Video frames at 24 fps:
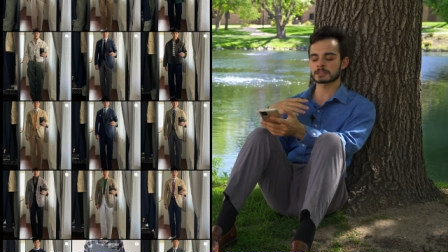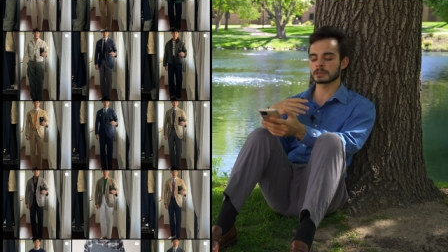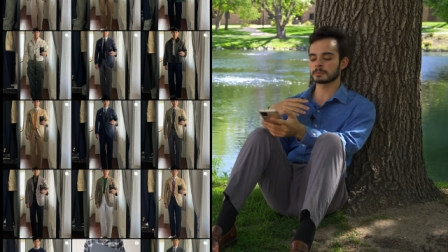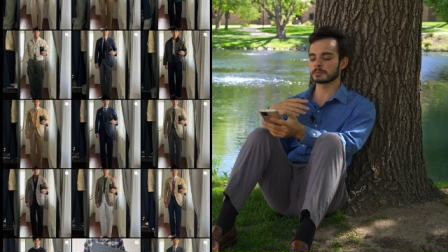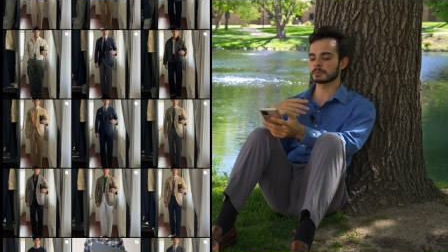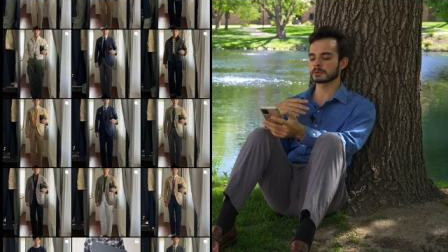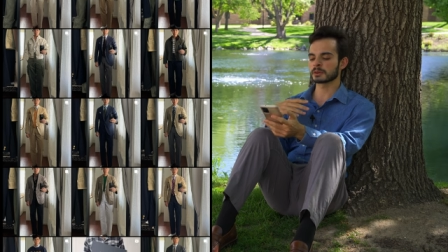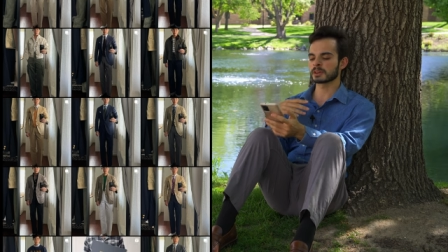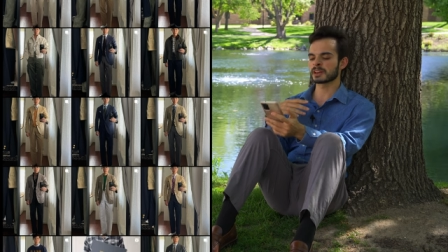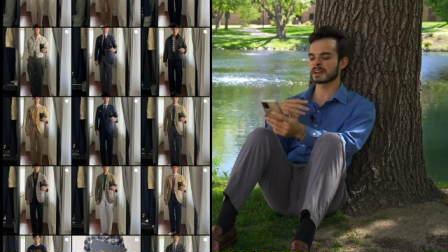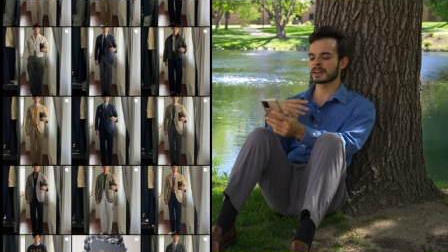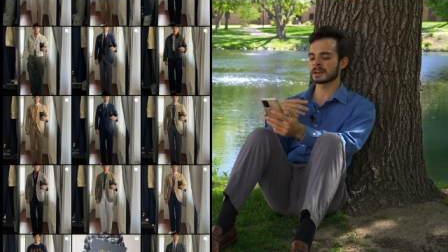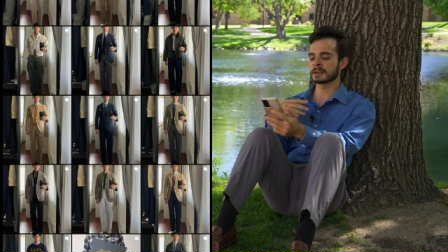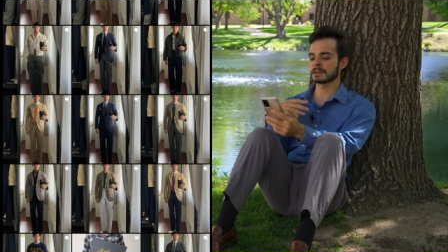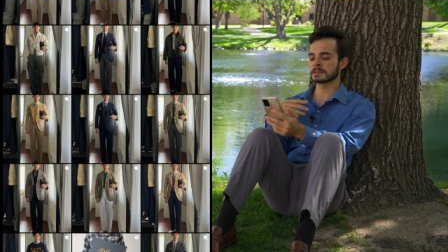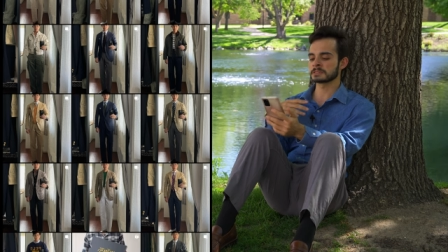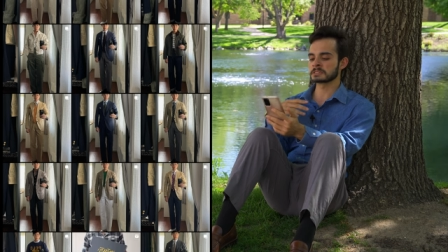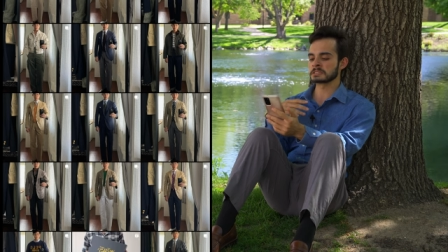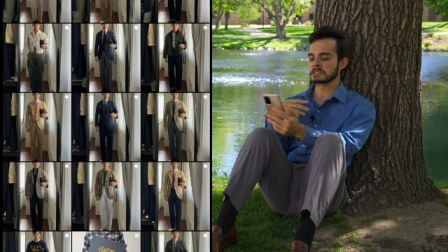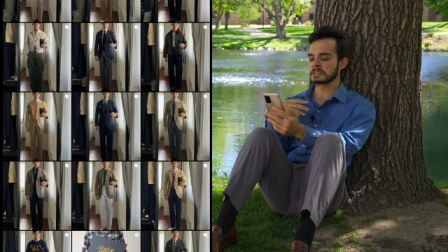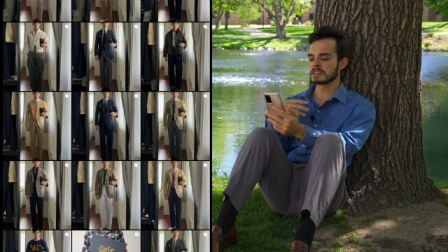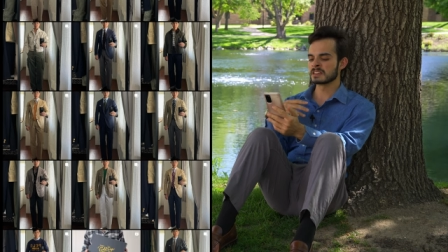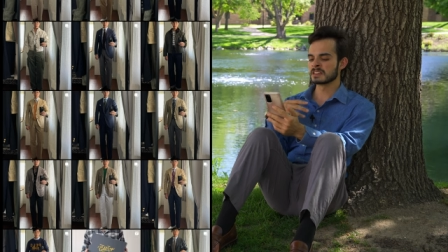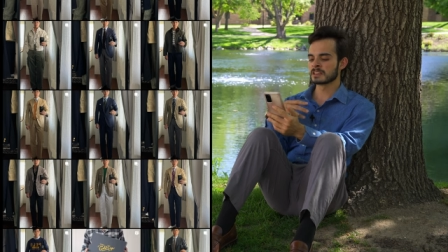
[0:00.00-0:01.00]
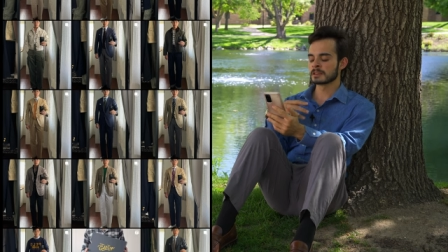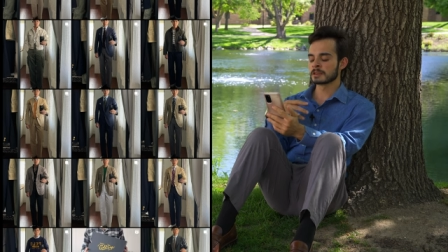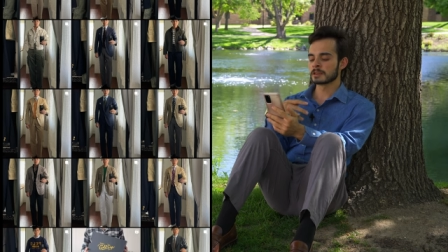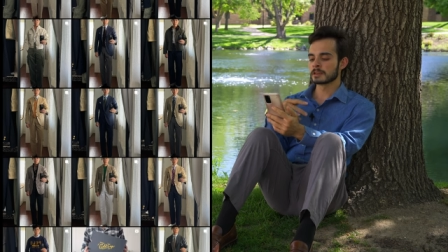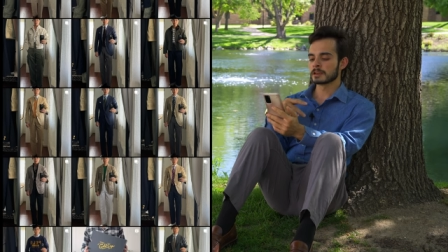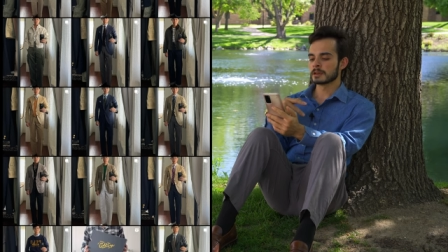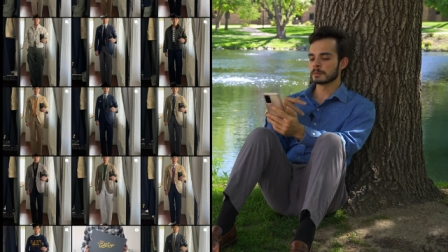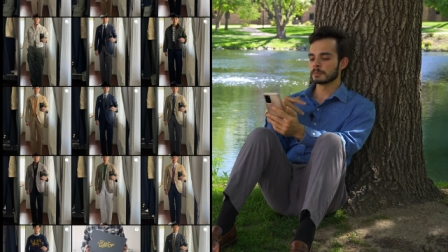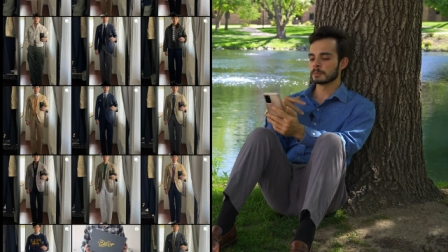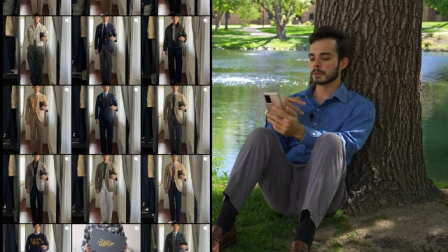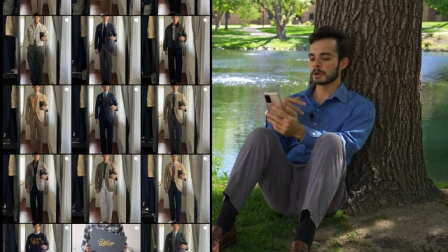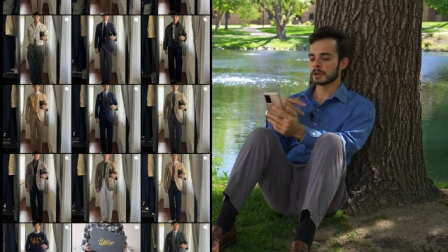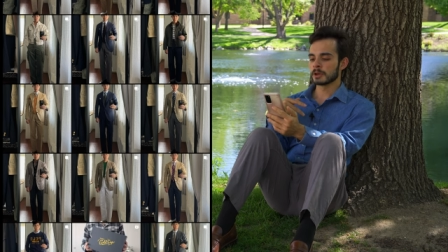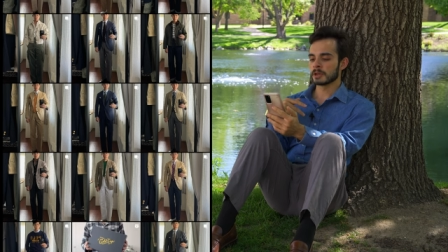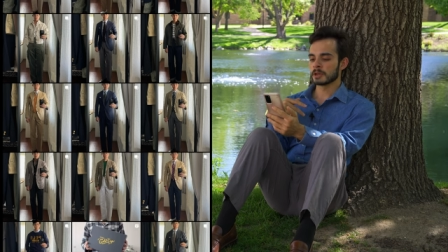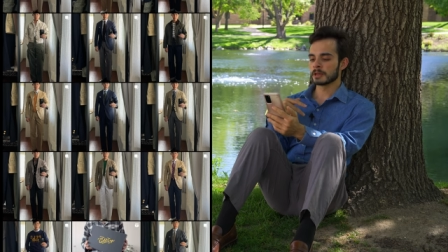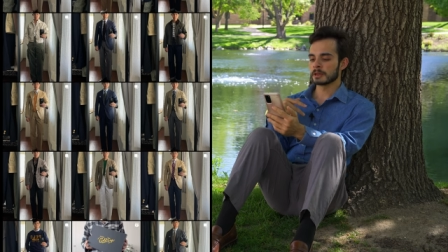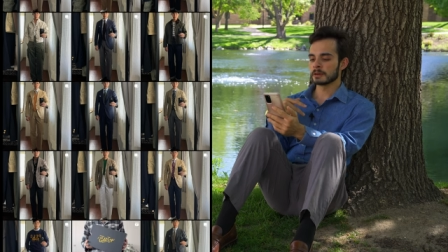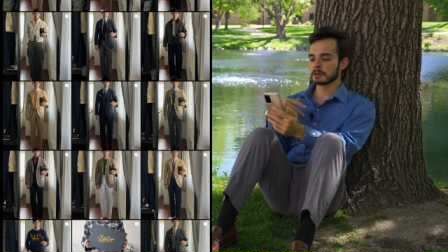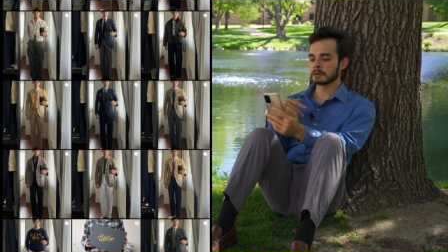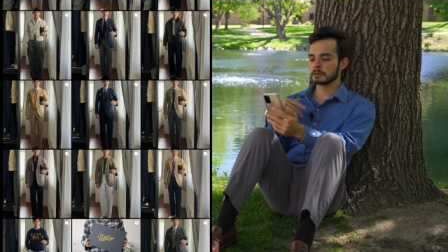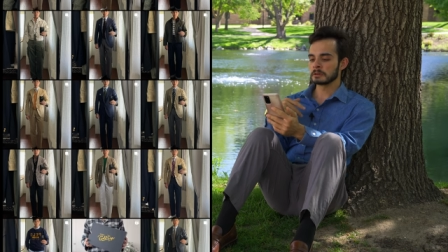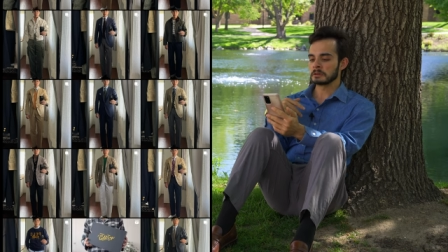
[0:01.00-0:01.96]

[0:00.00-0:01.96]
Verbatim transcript: couple guys but